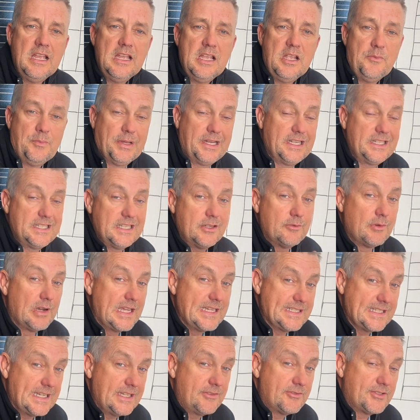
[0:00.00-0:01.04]
But it did
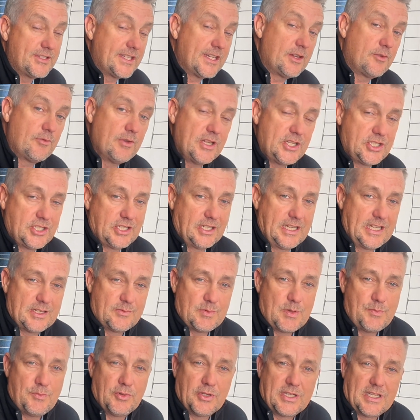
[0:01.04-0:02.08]
raise an interesting question as
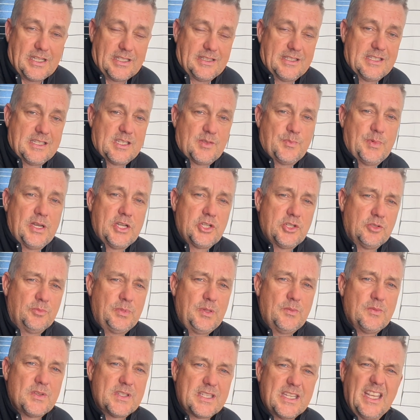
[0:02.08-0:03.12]
we put out this special,
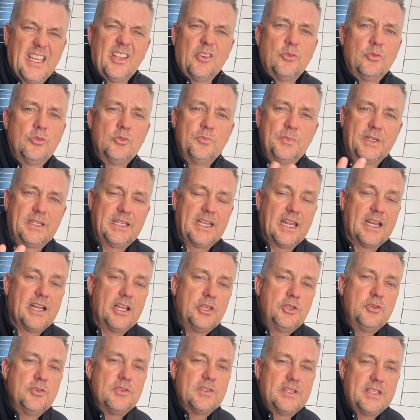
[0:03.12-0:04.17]
people saying, oh, but can I
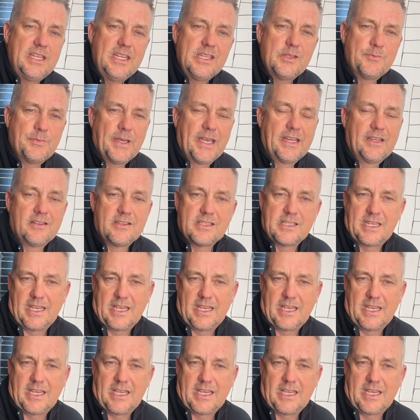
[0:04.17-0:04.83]
use these panels?